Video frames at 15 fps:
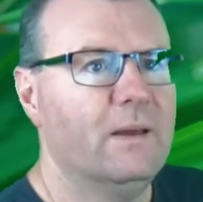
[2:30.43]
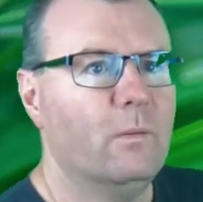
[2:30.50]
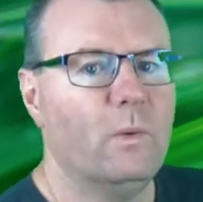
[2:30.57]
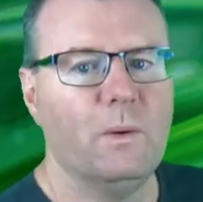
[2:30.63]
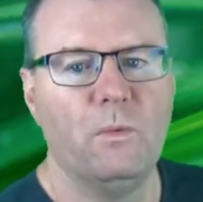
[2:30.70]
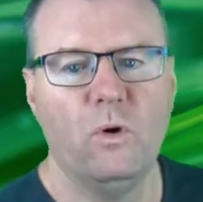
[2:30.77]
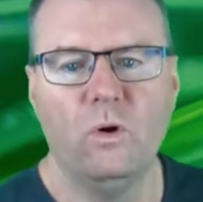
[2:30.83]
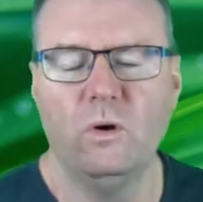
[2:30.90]

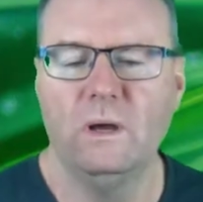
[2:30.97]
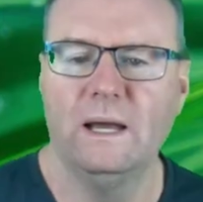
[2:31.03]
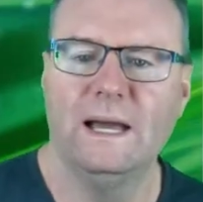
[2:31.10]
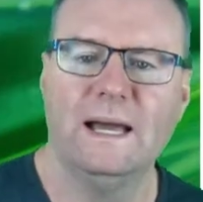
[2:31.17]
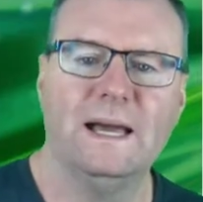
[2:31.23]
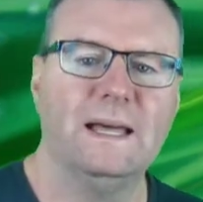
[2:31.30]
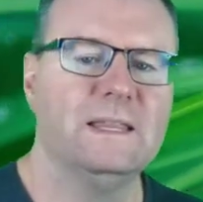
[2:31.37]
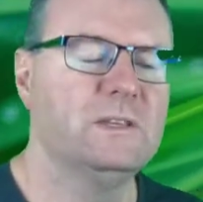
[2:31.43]
One more.
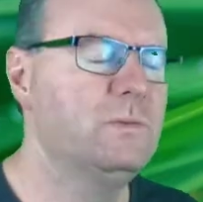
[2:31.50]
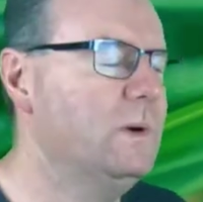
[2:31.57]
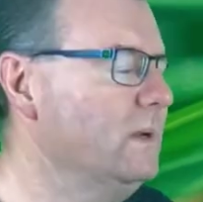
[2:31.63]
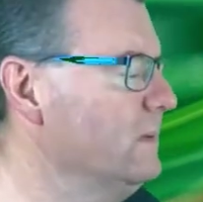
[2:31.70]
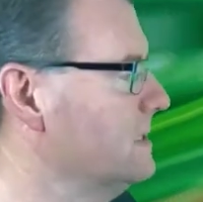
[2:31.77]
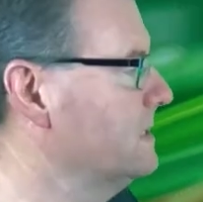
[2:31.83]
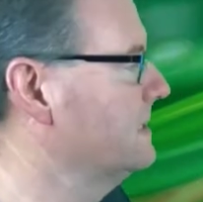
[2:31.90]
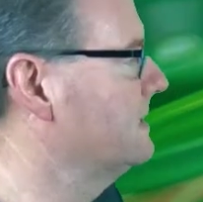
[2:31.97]
This one
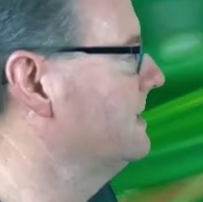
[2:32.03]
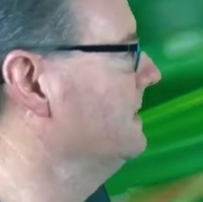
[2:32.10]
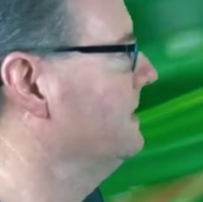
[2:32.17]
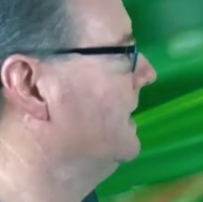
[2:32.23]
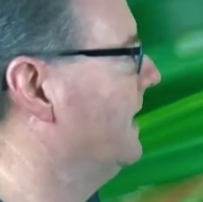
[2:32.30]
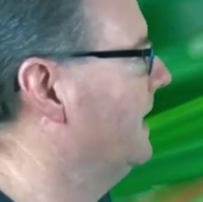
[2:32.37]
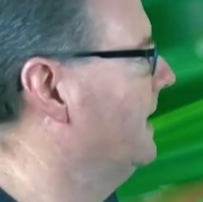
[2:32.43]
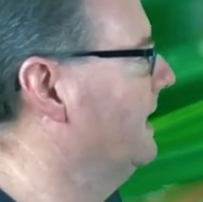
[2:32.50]
was
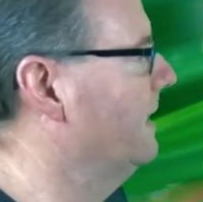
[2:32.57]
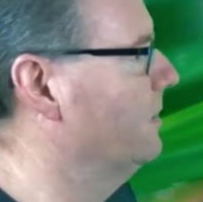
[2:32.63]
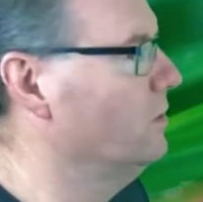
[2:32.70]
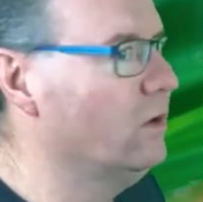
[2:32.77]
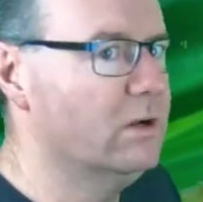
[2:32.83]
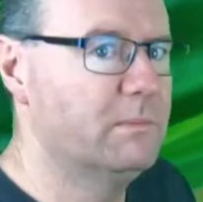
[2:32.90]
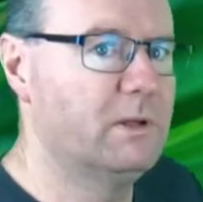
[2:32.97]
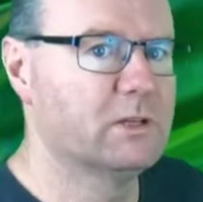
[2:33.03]

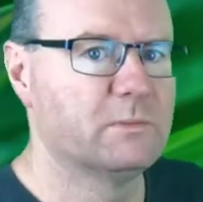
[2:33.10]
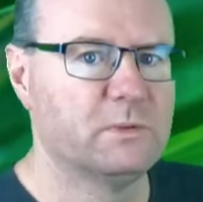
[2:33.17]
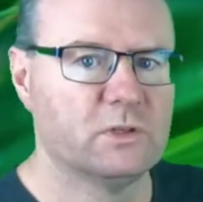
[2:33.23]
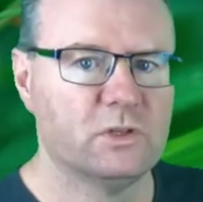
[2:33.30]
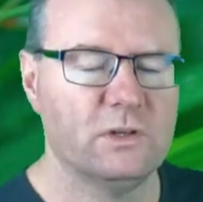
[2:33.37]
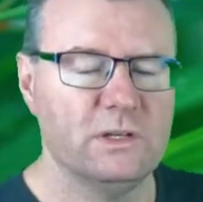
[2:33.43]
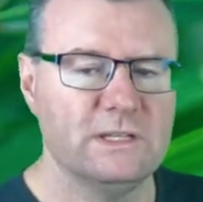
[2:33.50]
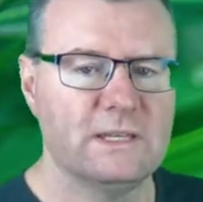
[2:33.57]
not a multiple
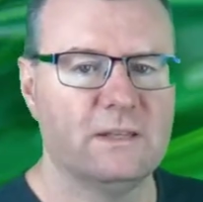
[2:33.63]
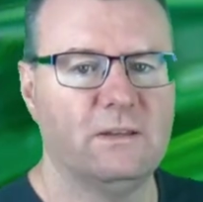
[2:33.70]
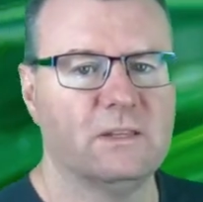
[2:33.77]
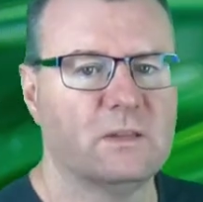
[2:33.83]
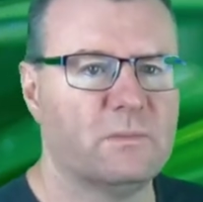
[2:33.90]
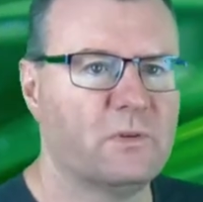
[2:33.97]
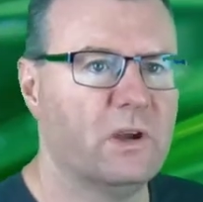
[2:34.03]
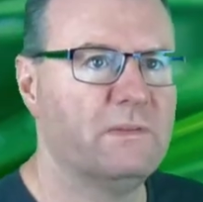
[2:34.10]
choice,
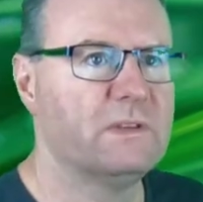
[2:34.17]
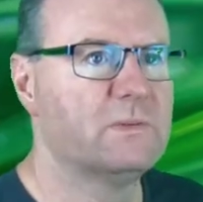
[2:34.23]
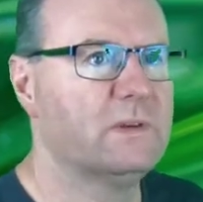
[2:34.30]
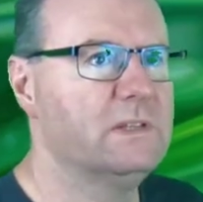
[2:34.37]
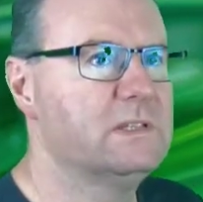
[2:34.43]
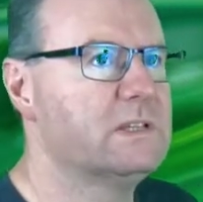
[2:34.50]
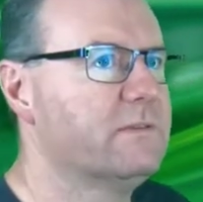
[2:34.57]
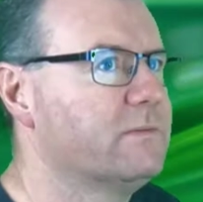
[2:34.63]
unlike the previous
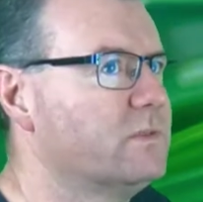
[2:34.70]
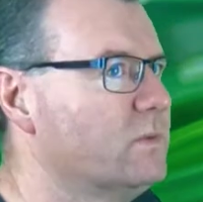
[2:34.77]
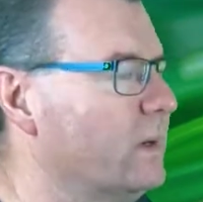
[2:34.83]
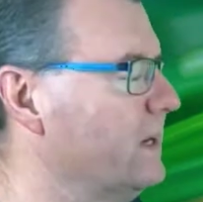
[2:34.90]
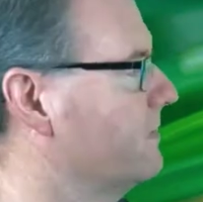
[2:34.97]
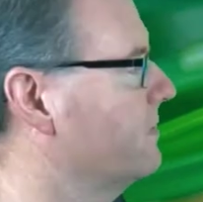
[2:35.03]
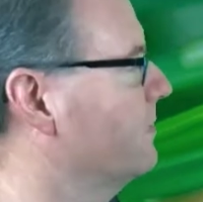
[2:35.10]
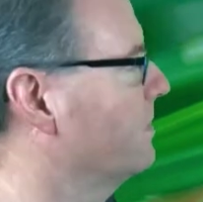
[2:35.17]
one. So from
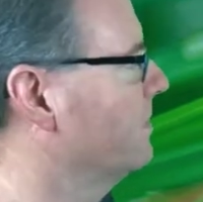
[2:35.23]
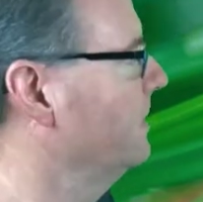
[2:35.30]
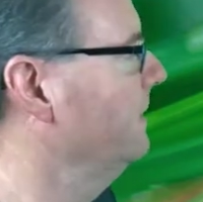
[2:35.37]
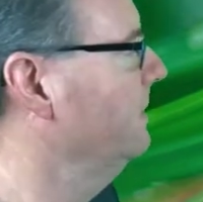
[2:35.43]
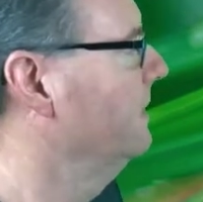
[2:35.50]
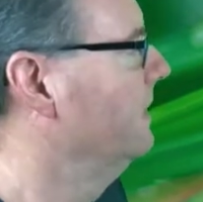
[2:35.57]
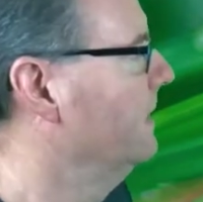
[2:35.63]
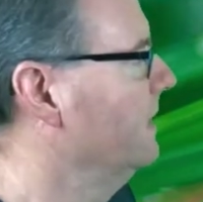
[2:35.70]

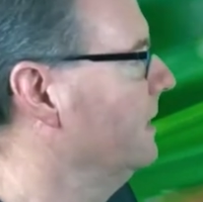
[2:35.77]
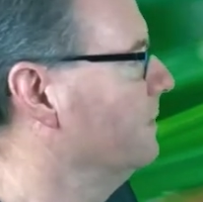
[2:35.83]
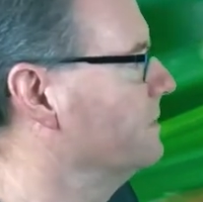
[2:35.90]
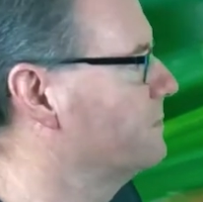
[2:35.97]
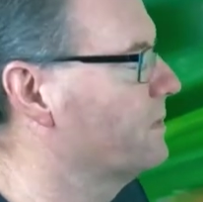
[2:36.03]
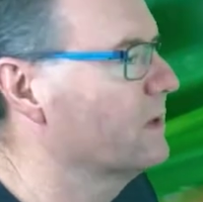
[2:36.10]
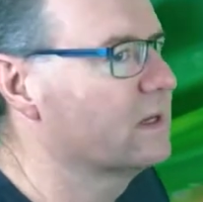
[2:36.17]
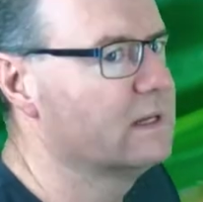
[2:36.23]
2013, it was
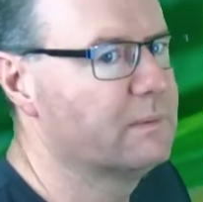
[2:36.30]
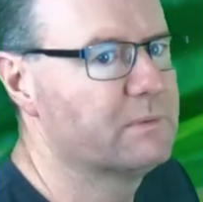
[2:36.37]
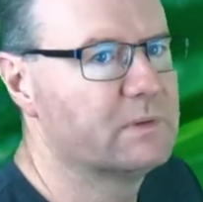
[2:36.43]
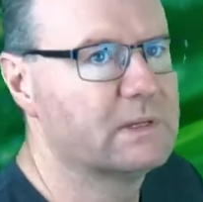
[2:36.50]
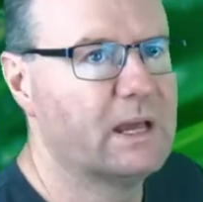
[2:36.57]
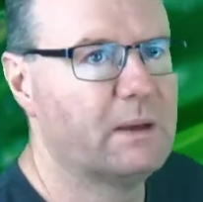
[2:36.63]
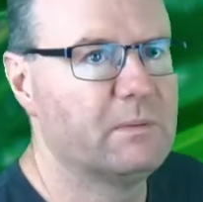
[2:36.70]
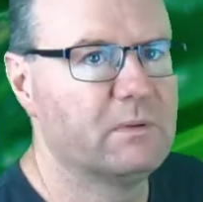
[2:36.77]
broken up into
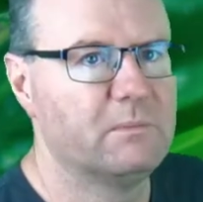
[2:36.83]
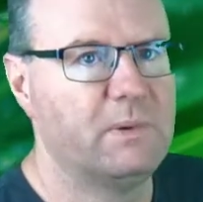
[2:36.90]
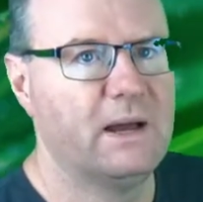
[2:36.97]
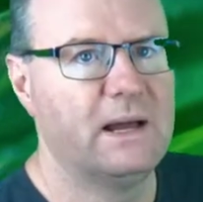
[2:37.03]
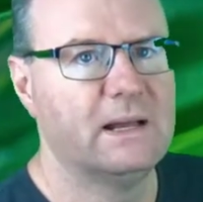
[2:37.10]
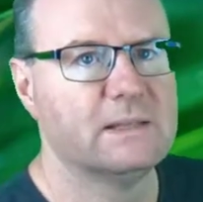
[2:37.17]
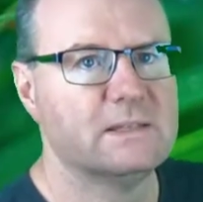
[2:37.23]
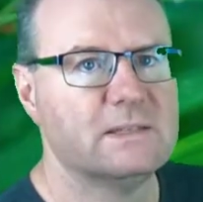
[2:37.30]
a couple of
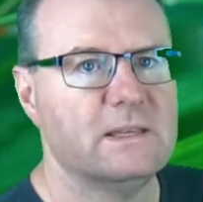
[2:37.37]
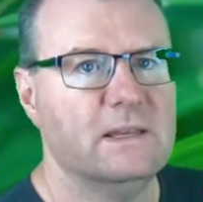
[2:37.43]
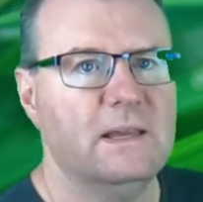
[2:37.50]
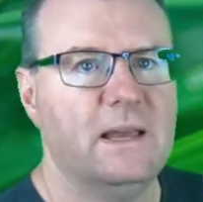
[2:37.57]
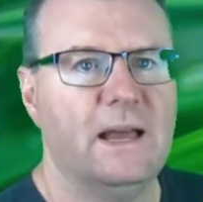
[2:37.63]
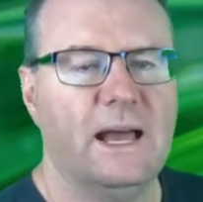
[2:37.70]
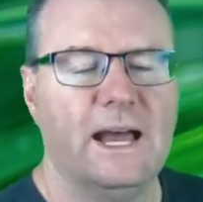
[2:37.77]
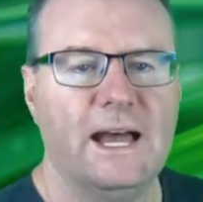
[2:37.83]
parts.
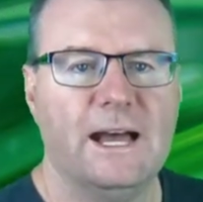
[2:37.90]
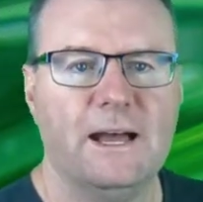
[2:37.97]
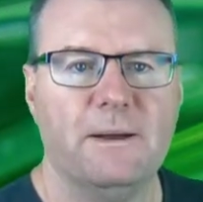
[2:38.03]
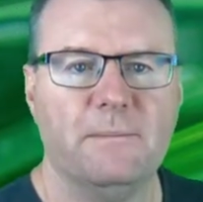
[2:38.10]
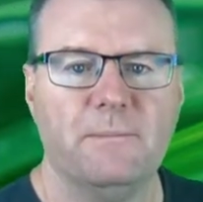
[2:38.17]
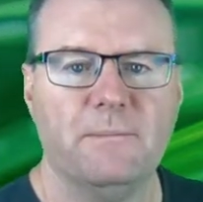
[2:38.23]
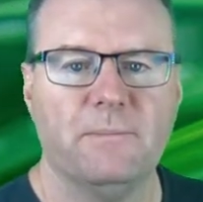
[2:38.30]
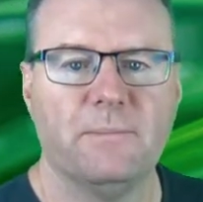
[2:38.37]

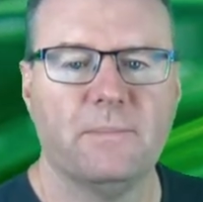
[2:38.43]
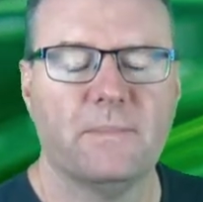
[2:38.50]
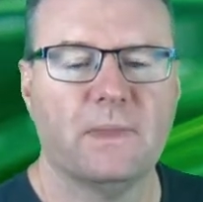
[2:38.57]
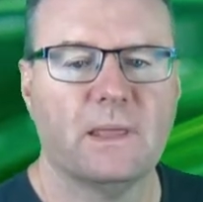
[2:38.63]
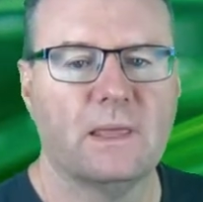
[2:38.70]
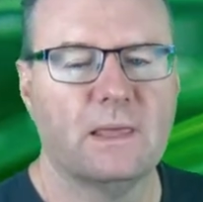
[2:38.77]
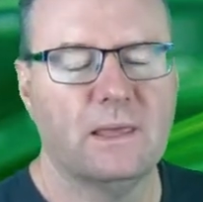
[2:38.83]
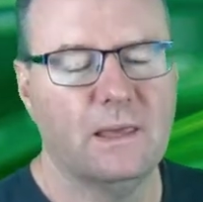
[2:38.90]

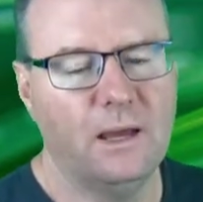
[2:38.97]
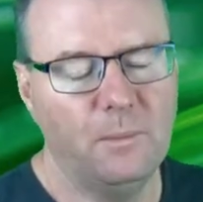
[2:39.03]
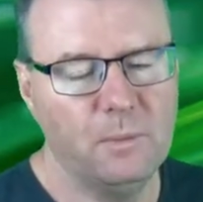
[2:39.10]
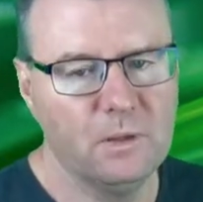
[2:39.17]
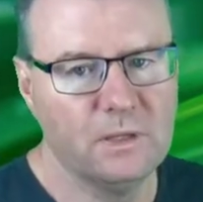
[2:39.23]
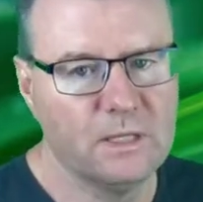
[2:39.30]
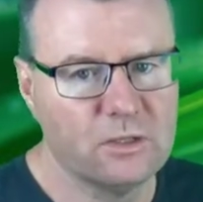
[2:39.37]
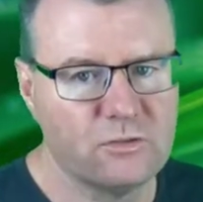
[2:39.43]

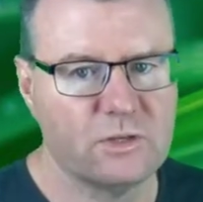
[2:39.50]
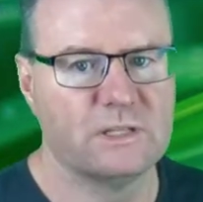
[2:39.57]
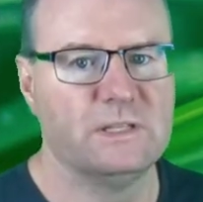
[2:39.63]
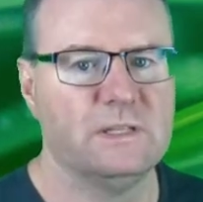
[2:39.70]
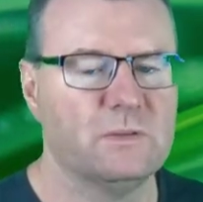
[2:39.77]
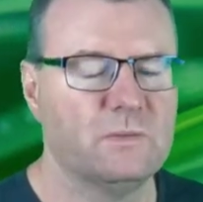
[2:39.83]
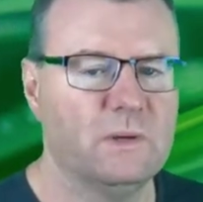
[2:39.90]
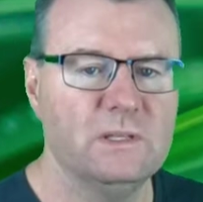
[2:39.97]
Couple of little tricks in
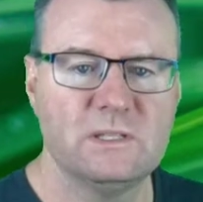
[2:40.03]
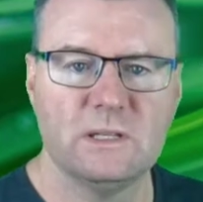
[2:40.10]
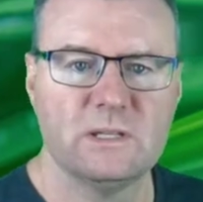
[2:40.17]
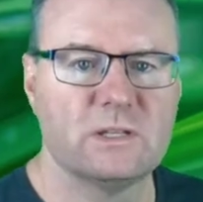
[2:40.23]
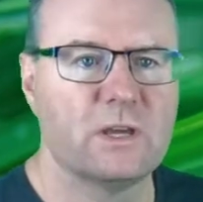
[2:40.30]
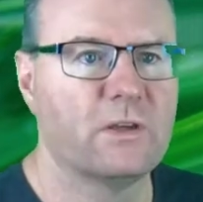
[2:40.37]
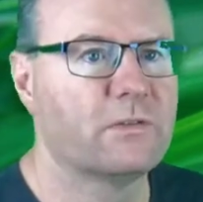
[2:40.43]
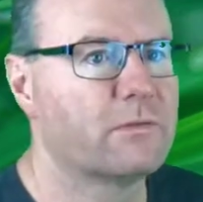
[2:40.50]
this one, so
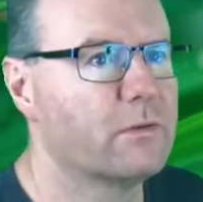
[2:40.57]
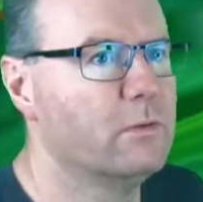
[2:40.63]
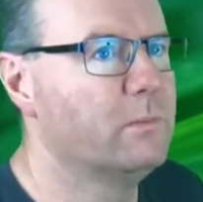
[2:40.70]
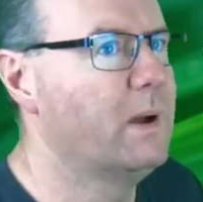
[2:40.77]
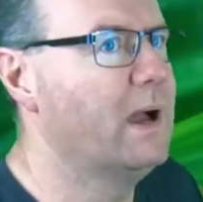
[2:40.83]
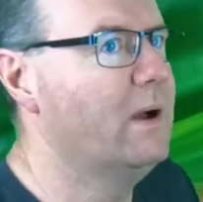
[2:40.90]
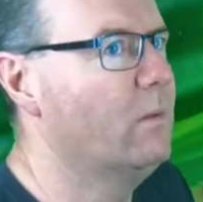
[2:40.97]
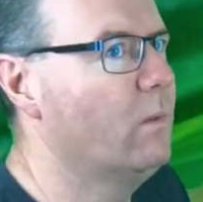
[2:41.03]
let's go through.
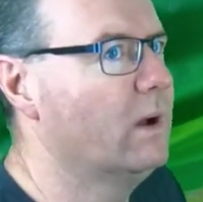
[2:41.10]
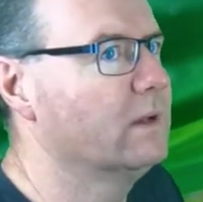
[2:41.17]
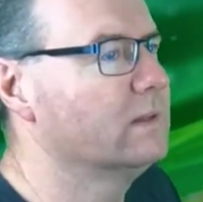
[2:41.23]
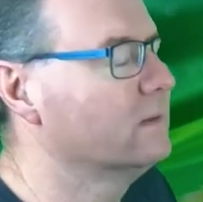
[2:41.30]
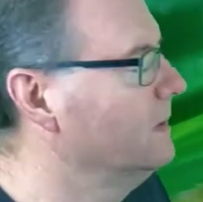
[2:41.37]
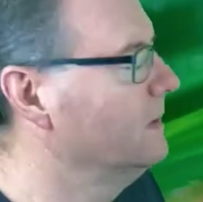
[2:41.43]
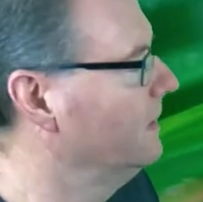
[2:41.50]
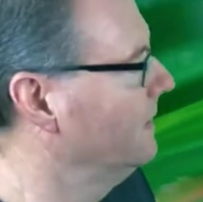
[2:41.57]
Part 1.